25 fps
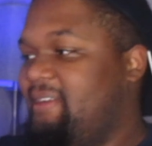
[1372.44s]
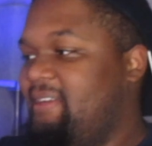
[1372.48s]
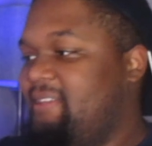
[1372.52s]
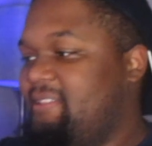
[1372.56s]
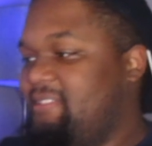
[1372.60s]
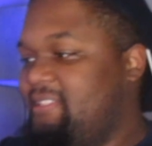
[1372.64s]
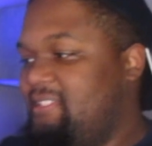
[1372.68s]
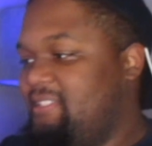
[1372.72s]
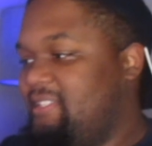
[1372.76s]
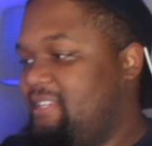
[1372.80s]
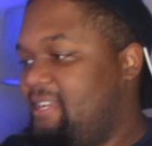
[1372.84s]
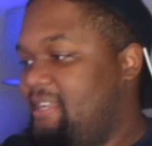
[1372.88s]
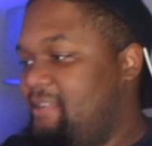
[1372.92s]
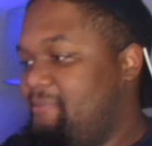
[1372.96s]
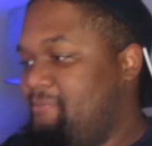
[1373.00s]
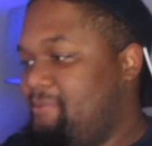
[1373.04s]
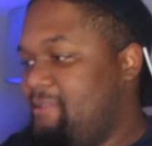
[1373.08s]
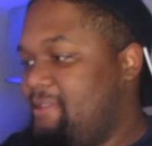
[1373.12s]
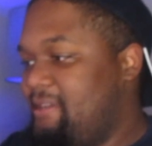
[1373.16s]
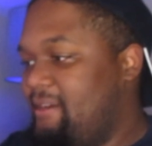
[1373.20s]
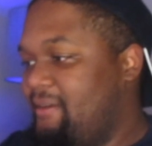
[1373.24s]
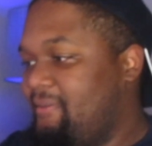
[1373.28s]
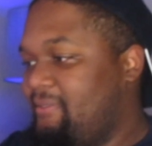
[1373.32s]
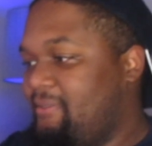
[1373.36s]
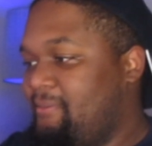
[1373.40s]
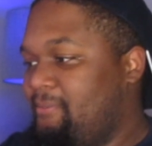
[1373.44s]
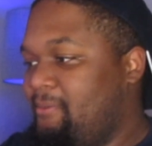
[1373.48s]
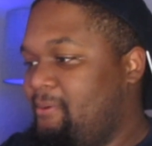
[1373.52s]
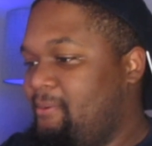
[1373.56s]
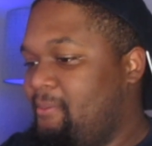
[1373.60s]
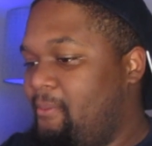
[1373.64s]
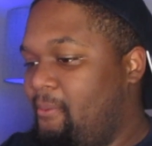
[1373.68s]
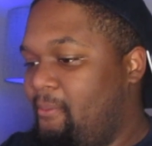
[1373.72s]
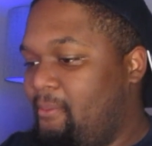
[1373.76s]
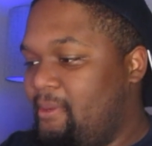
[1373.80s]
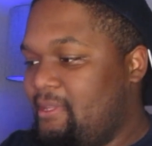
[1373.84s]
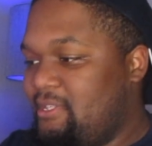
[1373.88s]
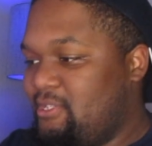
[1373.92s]
Just try to be comfortable
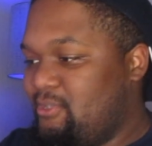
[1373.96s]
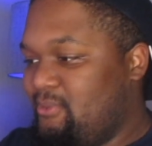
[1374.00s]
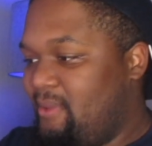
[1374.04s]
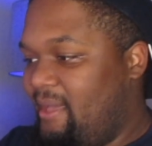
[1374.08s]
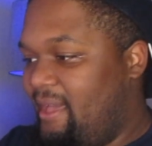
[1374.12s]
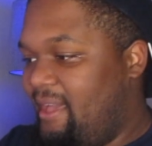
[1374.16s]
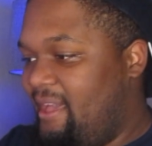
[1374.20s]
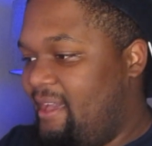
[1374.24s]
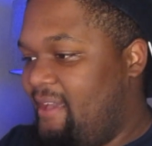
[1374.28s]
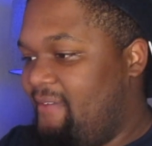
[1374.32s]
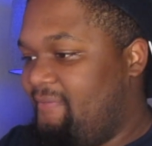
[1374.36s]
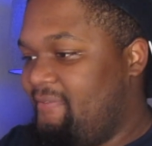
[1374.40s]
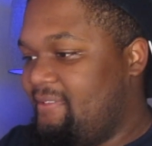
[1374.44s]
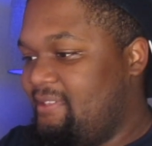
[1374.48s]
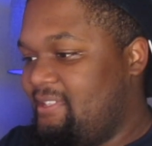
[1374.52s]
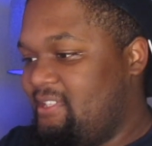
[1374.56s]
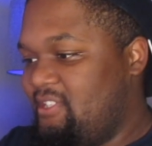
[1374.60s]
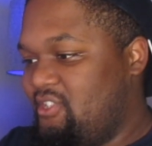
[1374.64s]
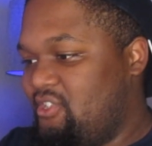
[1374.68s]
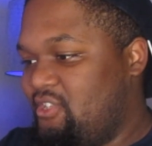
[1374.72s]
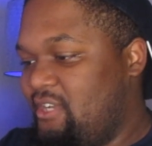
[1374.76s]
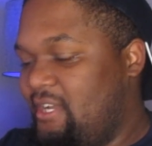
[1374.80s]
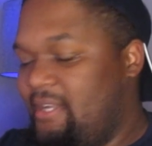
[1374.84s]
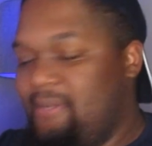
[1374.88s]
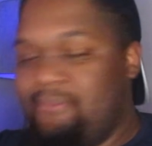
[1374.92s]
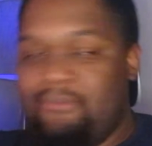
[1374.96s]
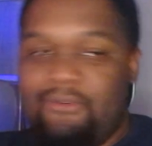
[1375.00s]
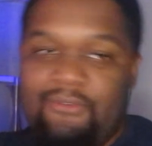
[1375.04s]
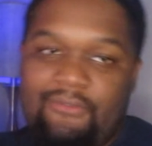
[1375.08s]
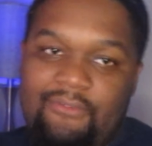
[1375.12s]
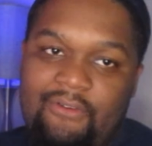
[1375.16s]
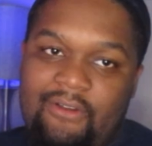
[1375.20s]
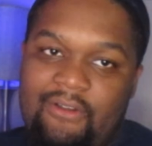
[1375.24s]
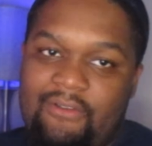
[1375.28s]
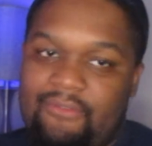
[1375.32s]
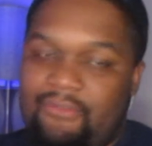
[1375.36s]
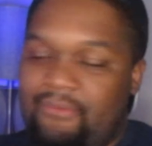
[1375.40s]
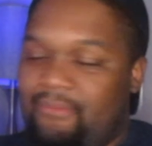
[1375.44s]
with what you have and just try to move
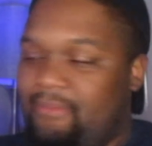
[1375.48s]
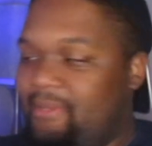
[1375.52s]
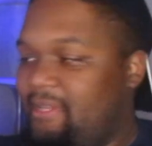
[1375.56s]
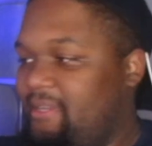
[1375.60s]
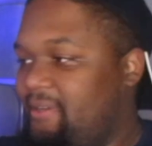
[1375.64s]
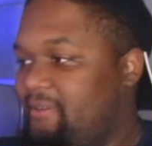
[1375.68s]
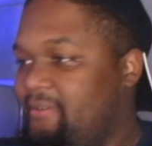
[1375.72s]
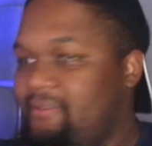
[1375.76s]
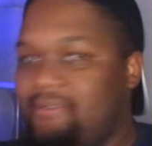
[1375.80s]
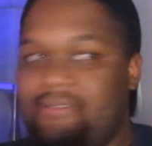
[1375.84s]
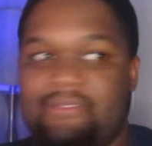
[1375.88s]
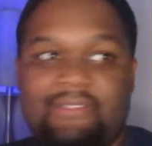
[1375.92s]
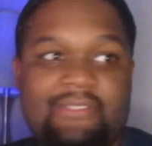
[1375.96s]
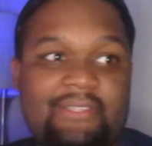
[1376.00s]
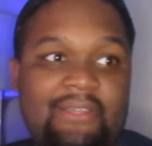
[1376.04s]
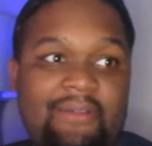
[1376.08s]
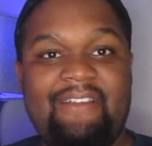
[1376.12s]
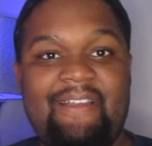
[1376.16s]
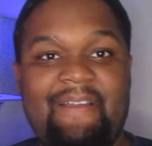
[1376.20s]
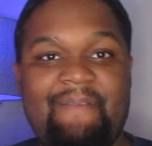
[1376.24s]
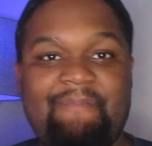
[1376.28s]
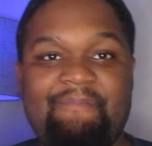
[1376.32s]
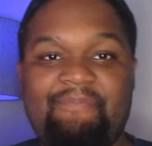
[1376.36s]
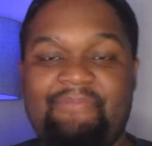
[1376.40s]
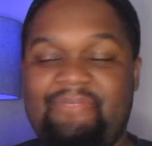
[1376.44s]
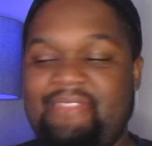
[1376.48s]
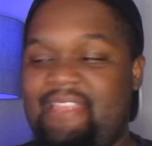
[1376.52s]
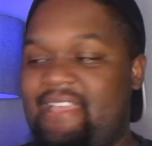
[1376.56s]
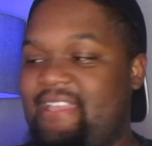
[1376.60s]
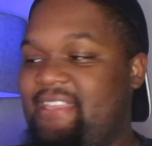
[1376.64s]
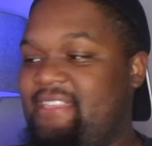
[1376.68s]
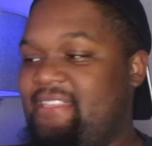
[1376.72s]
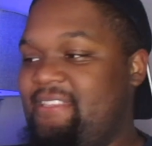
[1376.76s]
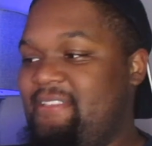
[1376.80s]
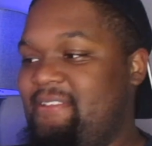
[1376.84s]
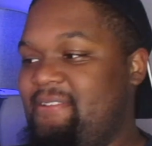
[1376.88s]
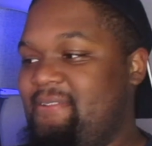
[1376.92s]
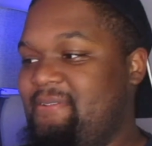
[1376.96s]
on from there. So I
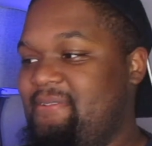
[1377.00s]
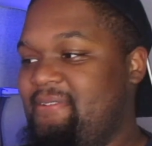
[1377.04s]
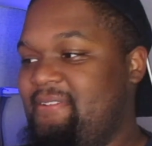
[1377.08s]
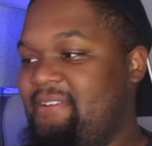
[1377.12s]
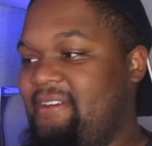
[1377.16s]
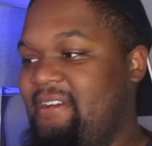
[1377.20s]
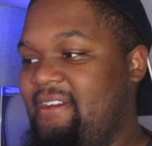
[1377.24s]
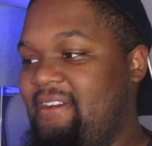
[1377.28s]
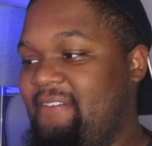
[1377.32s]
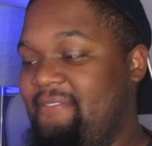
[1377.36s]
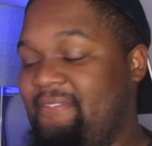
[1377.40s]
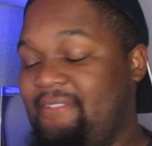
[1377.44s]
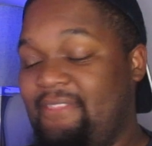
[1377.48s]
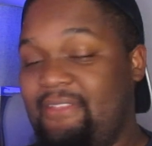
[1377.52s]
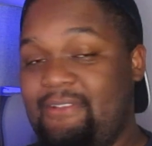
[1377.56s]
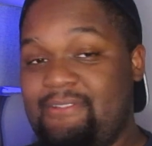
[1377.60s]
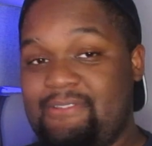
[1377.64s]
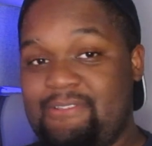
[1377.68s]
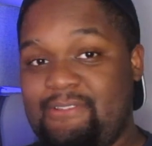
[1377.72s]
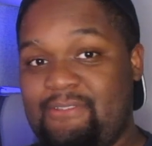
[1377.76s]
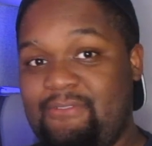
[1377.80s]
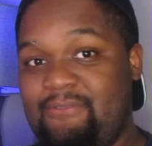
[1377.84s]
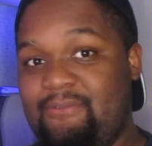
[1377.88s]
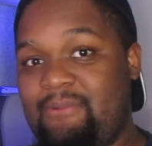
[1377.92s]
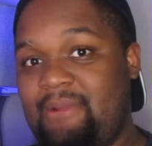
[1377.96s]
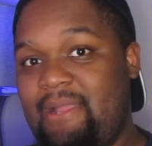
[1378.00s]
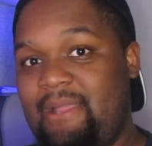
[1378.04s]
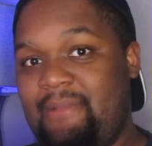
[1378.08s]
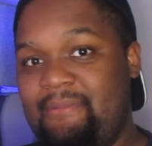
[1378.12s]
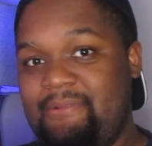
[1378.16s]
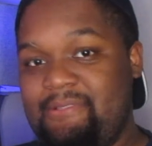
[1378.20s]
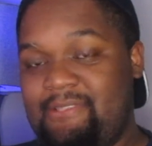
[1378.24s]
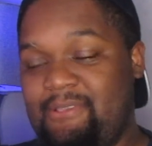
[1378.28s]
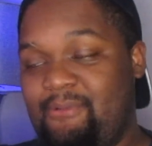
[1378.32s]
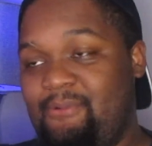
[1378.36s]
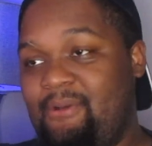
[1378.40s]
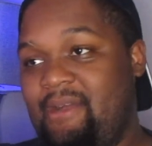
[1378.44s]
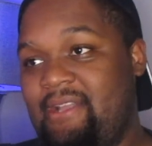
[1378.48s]
thank you for those who were able
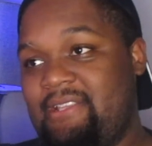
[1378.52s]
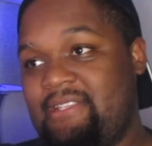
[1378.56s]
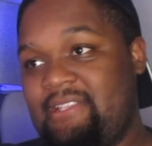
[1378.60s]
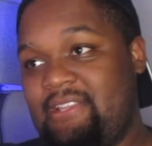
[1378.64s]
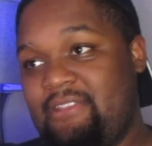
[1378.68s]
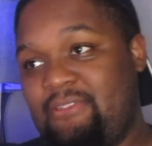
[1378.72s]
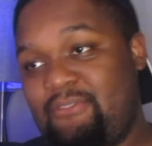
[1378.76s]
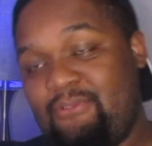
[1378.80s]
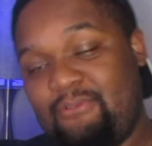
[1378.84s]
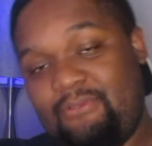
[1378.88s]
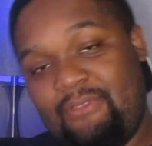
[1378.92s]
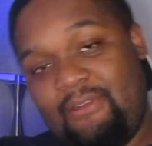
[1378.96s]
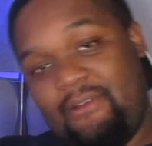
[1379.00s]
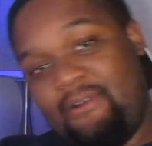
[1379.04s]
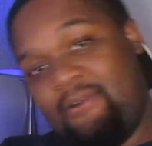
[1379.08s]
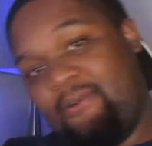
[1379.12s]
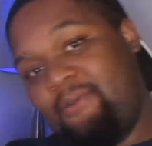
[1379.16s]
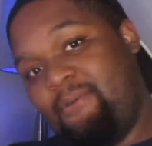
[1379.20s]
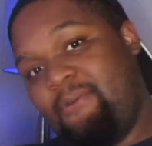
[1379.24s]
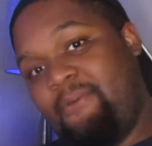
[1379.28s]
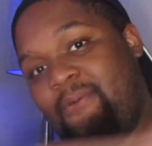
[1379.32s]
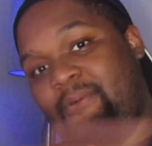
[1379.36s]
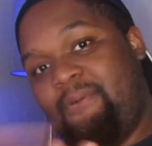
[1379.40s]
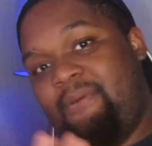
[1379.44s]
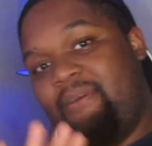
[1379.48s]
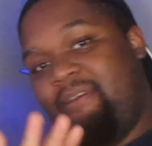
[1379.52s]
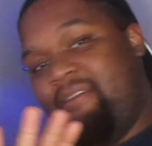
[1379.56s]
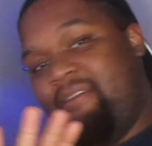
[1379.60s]
to watch it through the whole